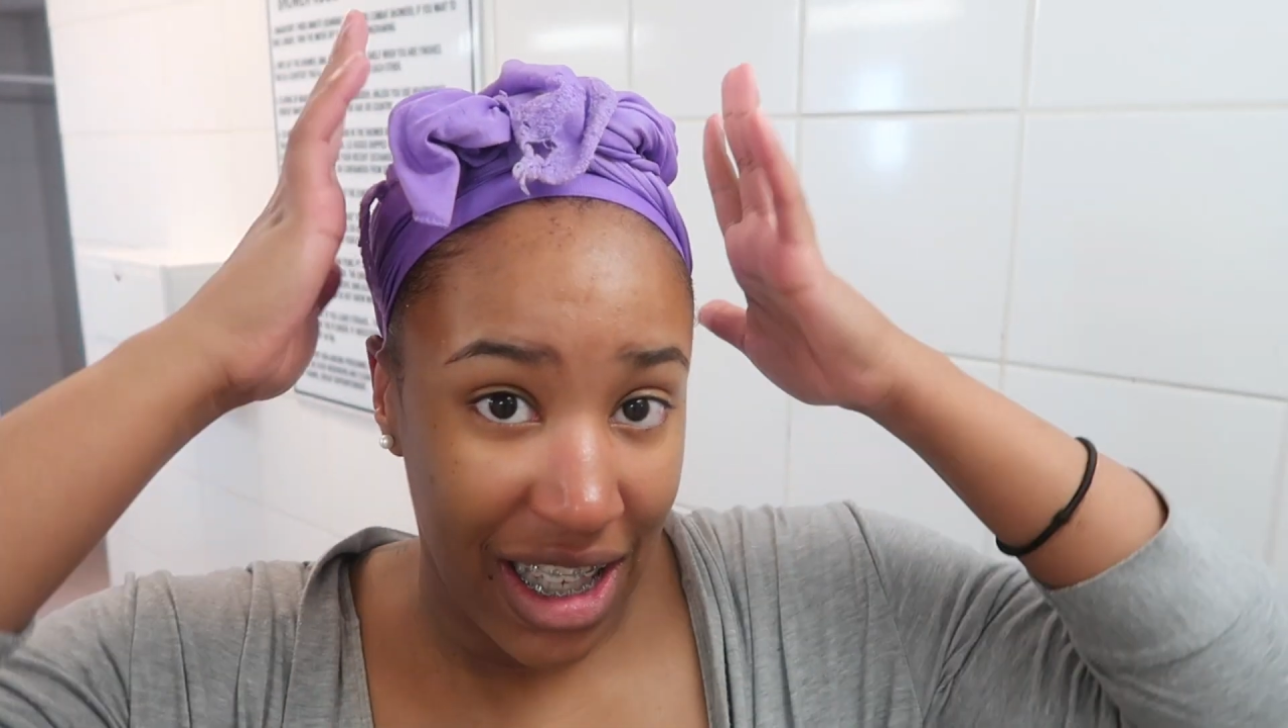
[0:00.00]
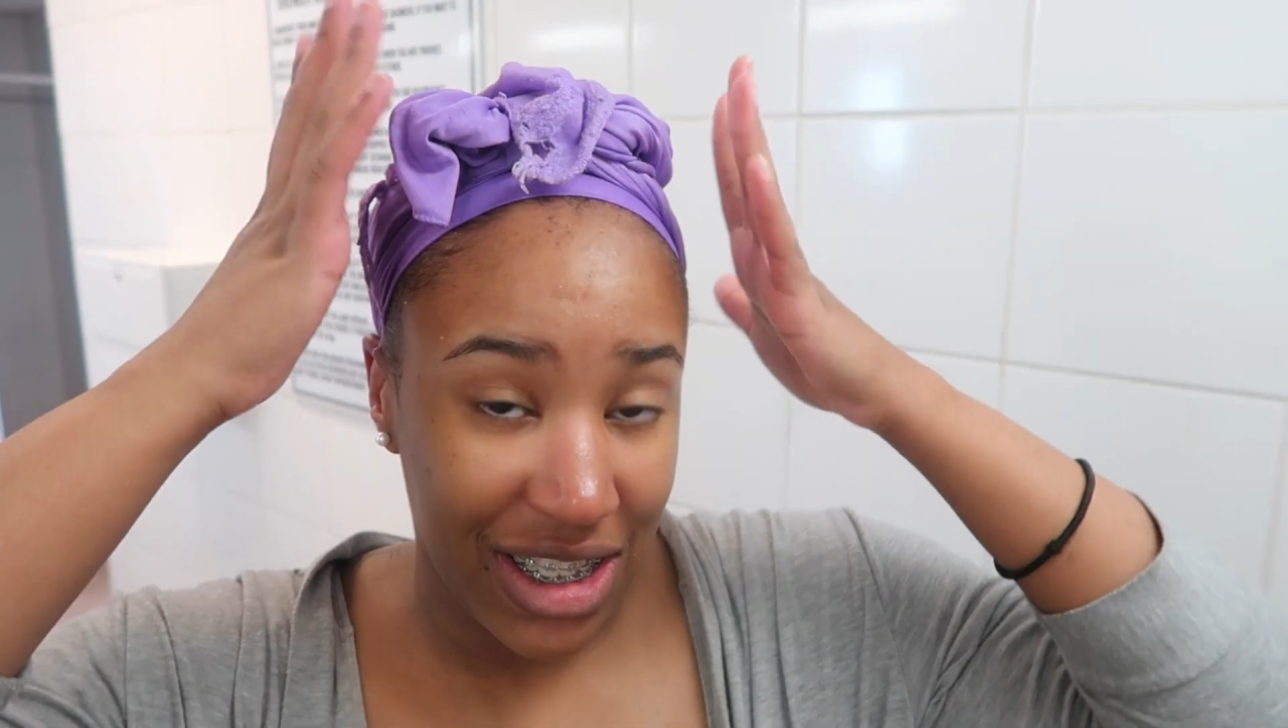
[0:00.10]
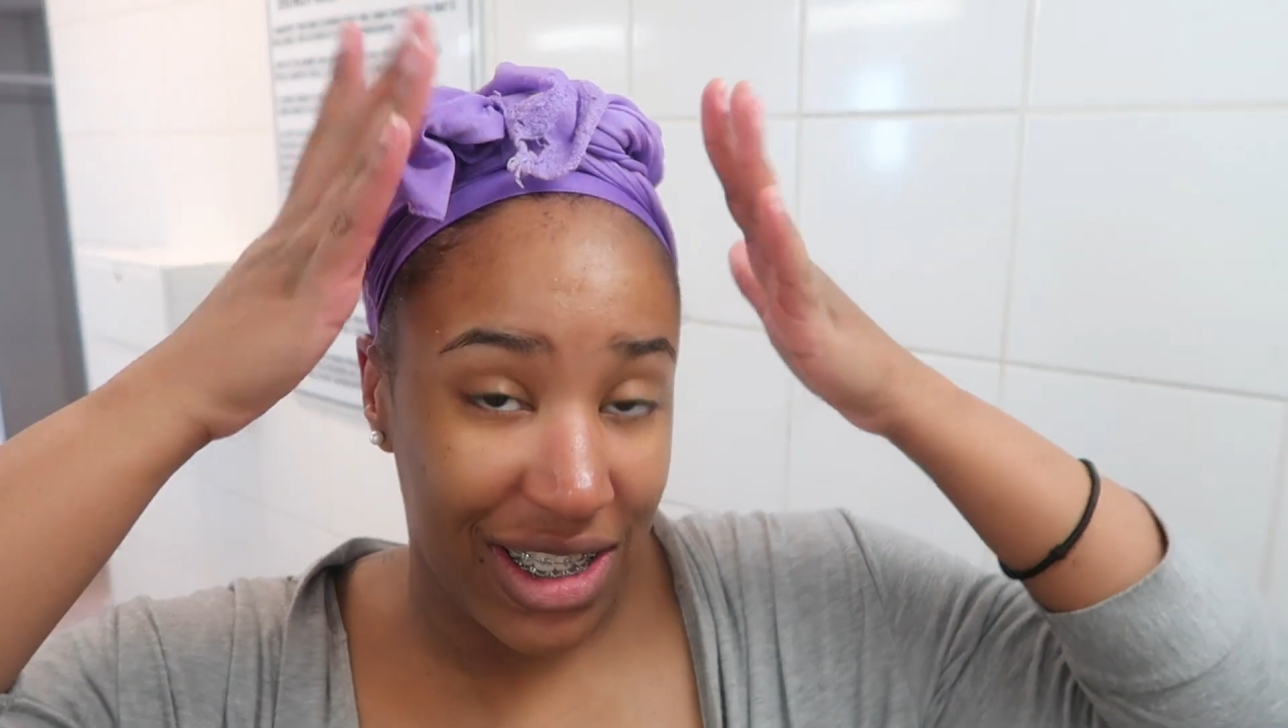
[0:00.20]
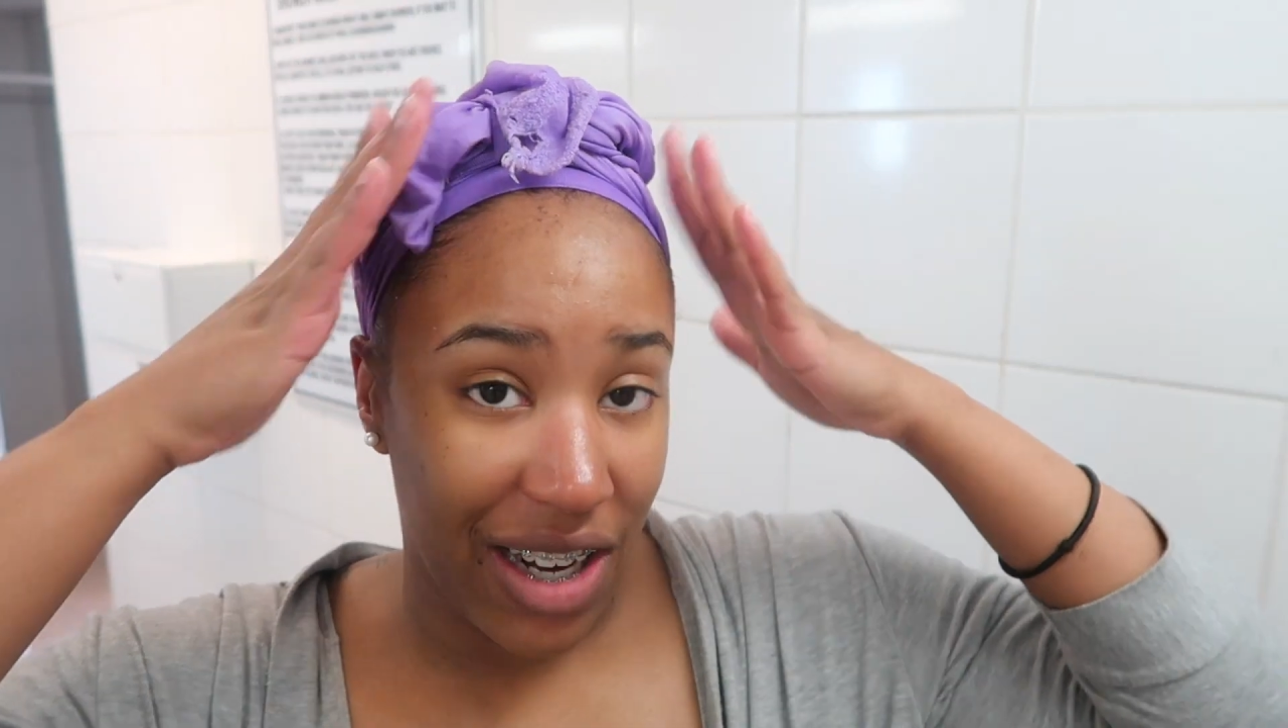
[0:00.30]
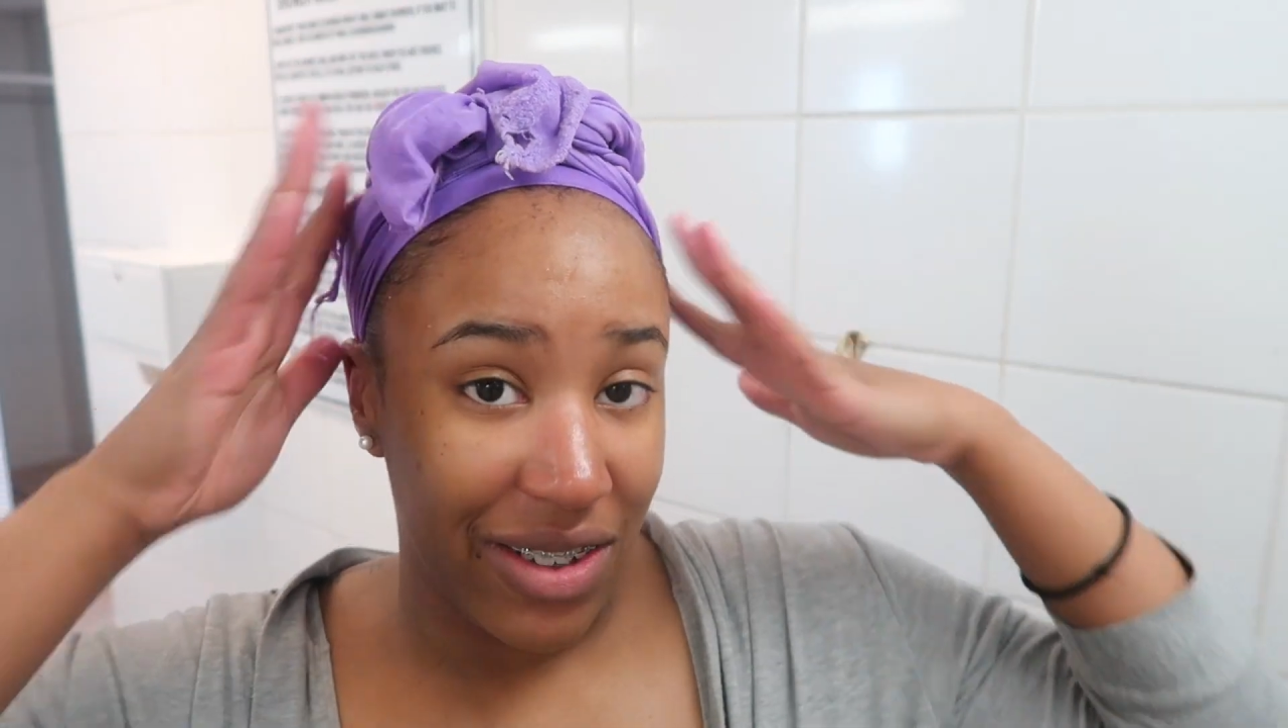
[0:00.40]

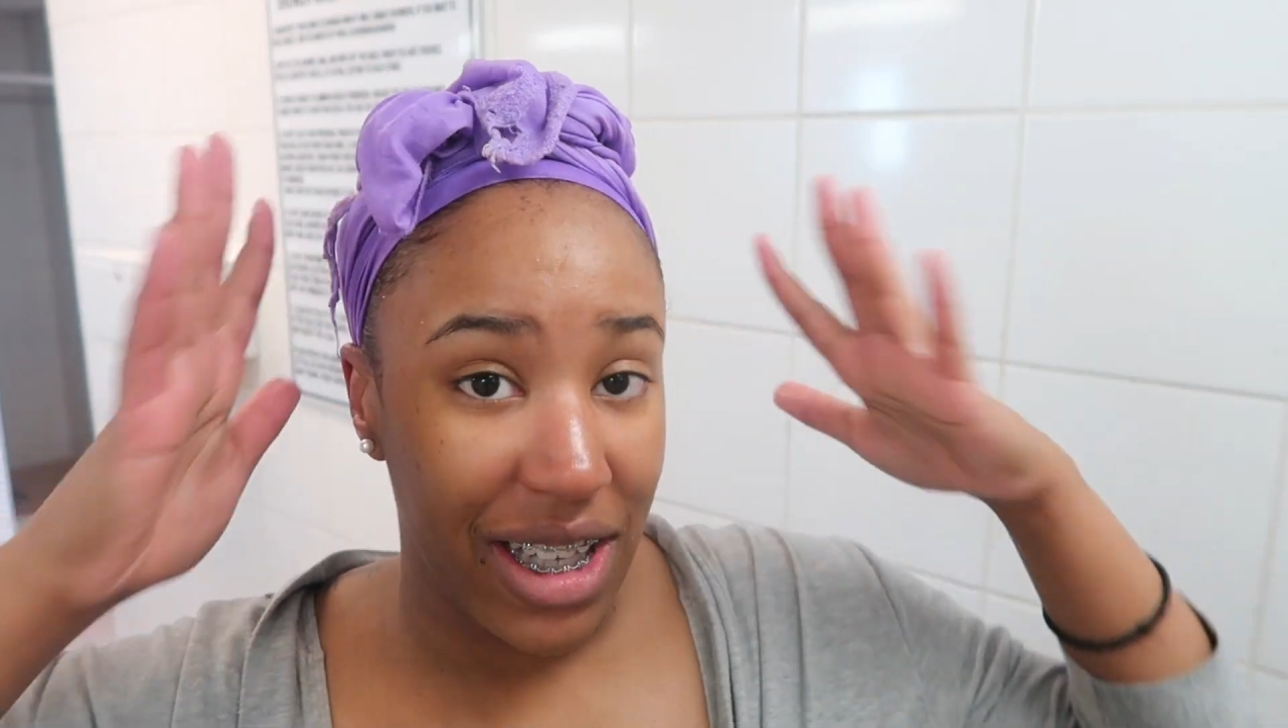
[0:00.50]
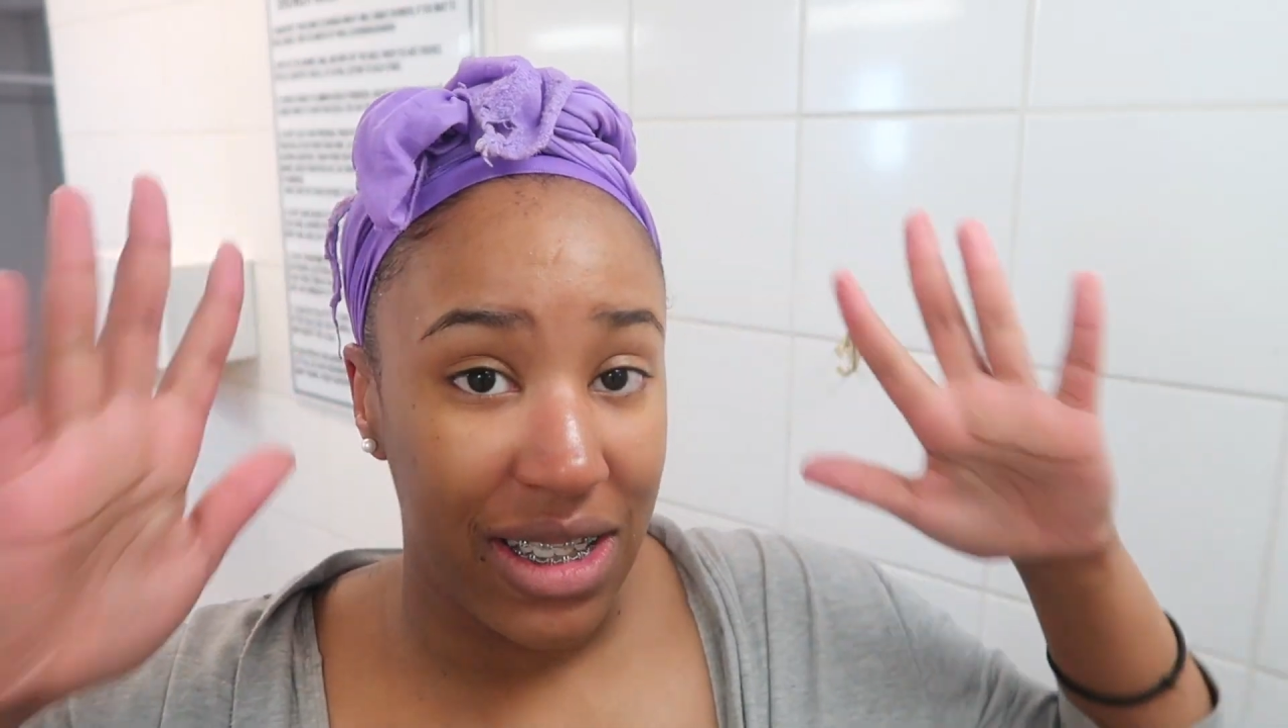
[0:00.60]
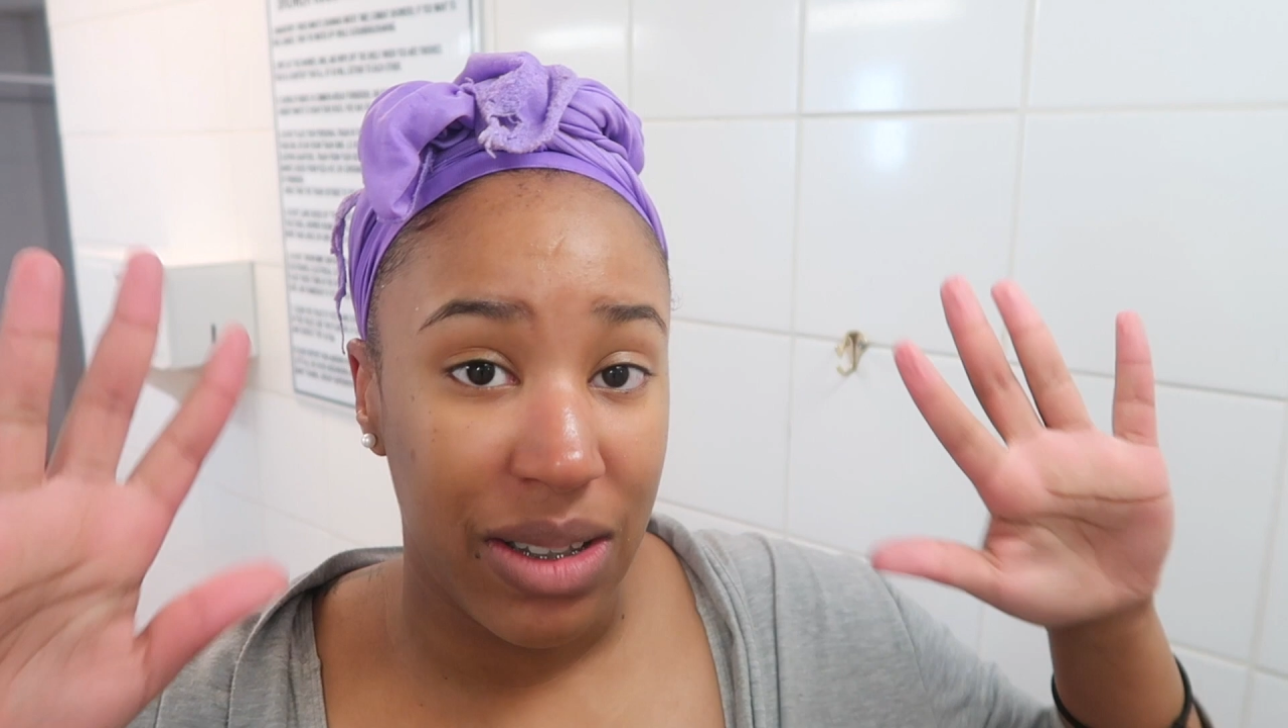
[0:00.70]
just everything